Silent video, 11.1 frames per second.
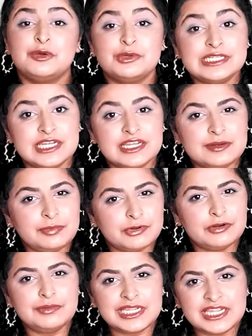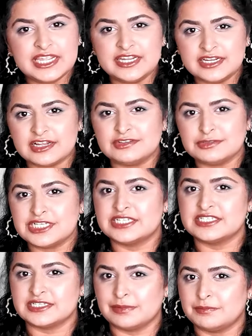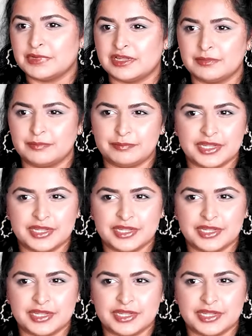we're gonna probably encounter some